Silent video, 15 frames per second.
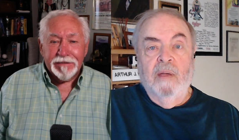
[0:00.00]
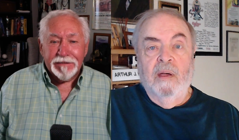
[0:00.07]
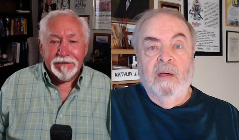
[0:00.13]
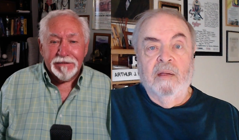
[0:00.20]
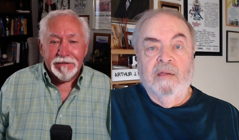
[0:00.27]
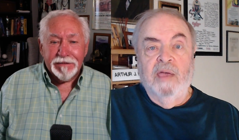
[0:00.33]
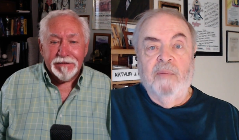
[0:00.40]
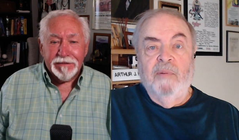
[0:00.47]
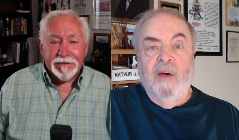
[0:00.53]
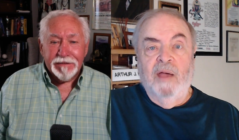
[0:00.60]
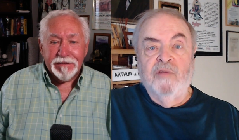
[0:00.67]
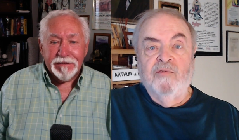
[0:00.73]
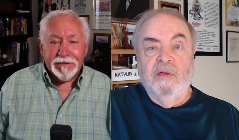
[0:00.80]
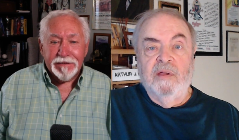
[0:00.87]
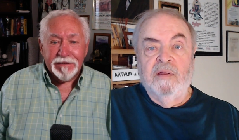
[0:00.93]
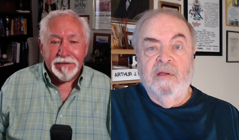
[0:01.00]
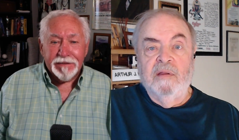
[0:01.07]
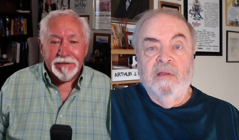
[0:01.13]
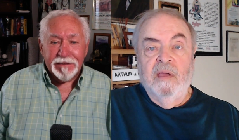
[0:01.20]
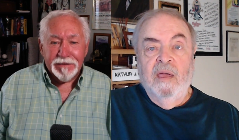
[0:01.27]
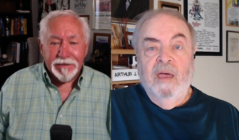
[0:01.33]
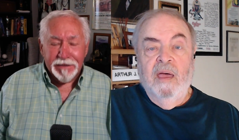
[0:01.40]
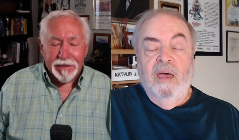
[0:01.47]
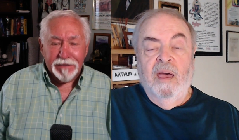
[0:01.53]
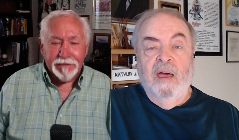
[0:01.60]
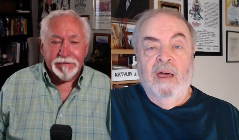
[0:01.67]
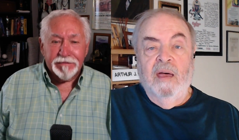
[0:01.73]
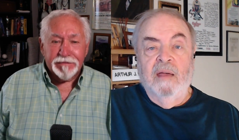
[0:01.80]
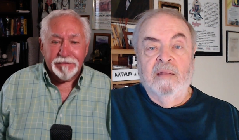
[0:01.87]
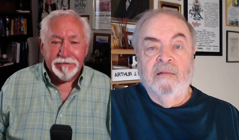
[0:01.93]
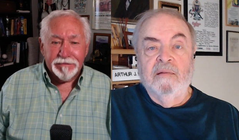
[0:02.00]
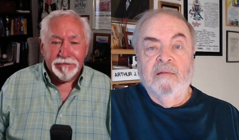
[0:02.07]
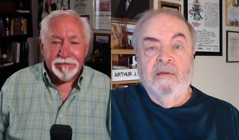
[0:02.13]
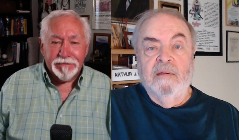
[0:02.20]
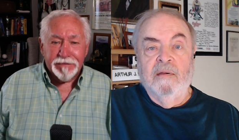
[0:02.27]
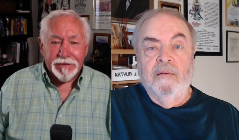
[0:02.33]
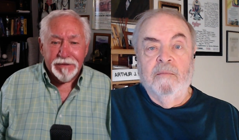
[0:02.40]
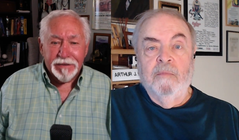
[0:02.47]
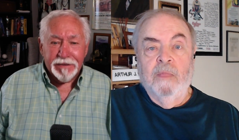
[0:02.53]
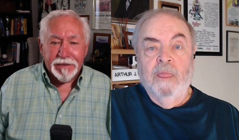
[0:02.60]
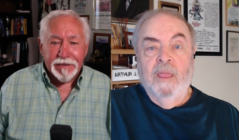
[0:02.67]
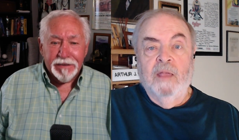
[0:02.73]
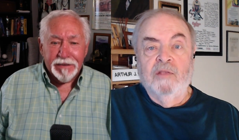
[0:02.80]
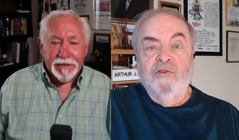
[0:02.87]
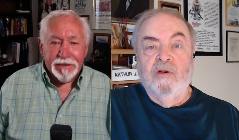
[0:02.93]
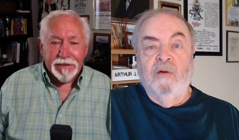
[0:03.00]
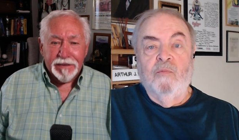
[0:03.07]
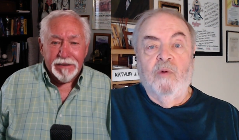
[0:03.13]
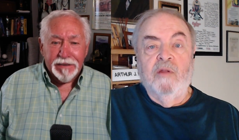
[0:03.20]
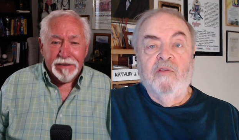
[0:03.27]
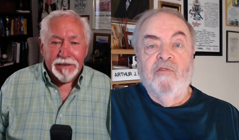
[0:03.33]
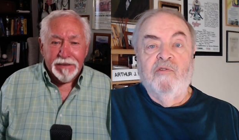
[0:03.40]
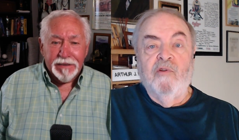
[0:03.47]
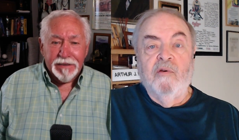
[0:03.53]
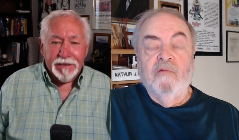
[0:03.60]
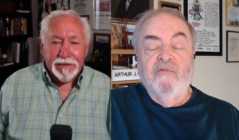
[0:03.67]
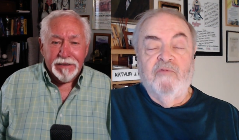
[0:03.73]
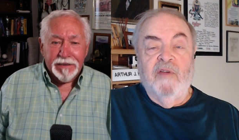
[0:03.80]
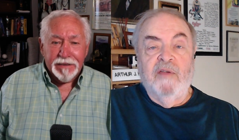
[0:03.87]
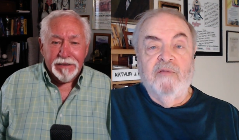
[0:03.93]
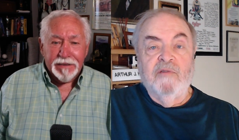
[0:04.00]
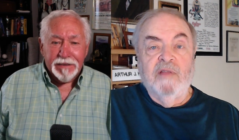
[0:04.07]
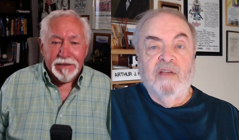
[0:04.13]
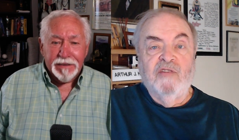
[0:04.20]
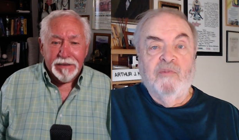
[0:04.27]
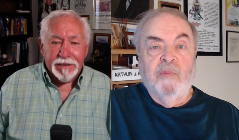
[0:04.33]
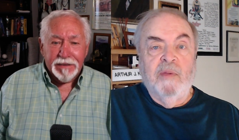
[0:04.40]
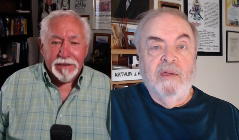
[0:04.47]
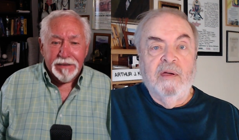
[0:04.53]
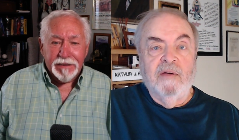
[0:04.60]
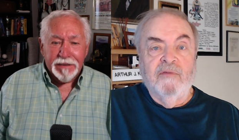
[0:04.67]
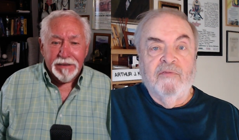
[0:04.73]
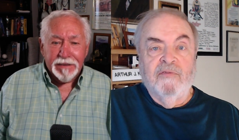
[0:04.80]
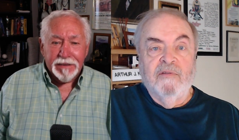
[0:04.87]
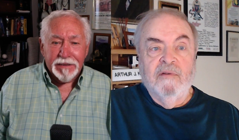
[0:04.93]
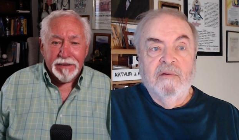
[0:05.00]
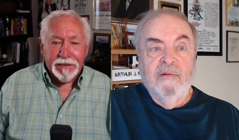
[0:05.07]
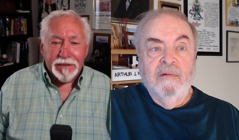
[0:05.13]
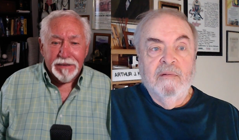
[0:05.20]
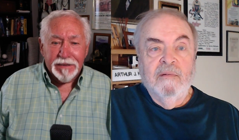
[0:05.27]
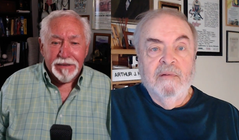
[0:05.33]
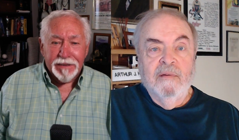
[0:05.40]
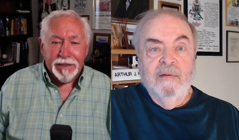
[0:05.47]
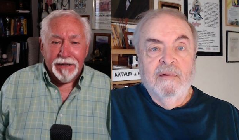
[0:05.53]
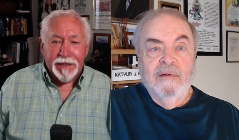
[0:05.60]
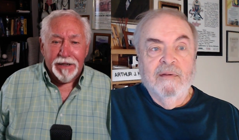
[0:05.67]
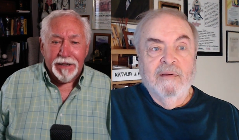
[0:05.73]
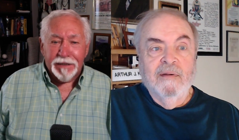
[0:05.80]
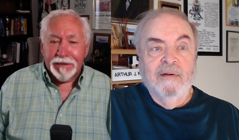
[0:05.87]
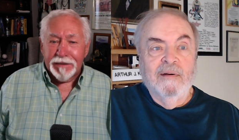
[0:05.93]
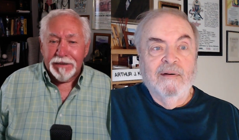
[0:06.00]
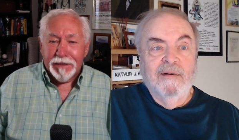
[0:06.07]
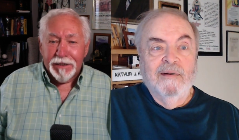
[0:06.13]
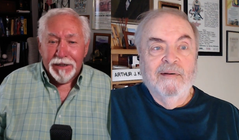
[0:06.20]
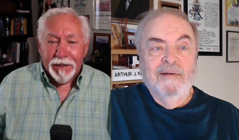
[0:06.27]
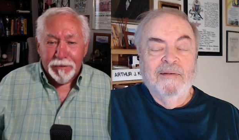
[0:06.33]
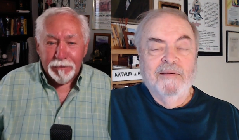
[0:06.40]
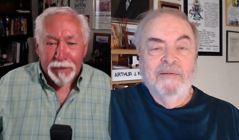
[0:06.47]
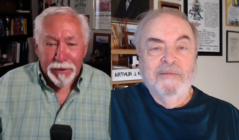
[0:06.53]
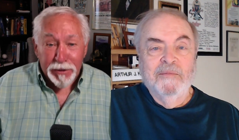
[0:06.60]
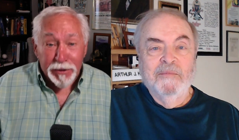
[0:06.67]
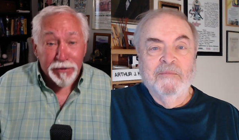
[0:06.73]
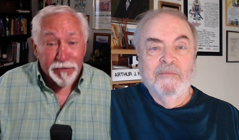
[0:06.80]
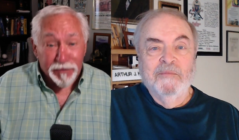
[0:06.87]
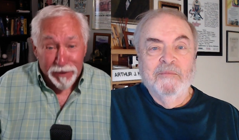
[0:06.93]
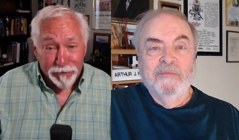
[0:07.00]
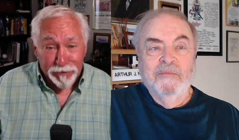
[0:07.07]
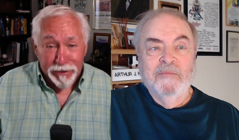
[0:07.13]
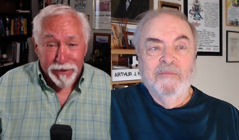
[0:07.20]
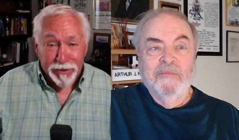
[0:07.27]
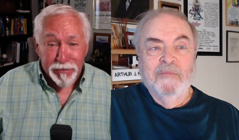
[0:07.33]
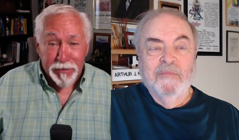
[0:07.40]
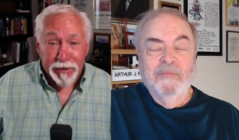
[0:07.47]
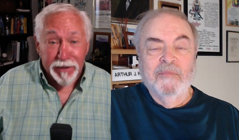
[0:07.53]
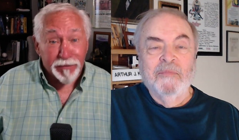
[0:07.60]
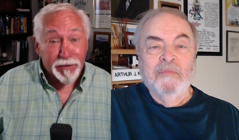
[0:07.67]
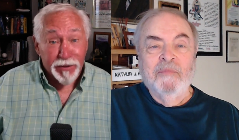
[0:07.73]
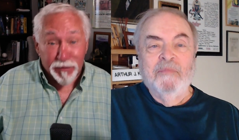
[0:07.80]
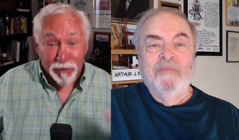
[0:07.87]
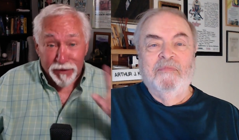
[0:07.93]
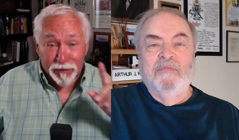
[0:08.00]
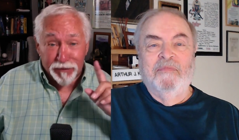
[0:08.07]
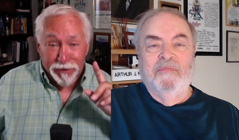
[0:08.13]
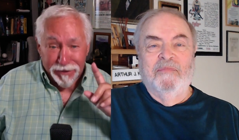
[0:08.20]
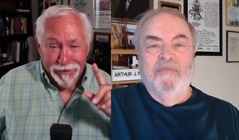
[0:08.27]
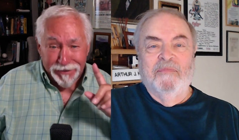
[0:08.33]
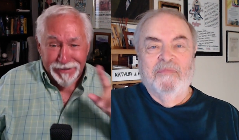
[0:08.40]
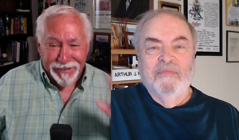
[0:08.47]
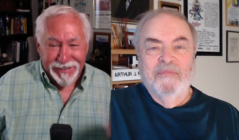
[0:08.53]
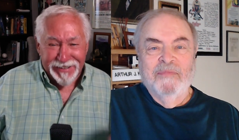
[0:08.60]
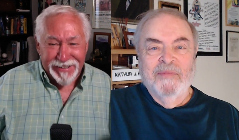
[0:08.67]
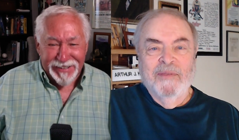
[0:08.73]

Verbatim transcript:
Speaker 1: Uh, keep hydrated. And um, John, what is your favorite SPF?
Speaker 2: Ah, my new favorite SPF is 50.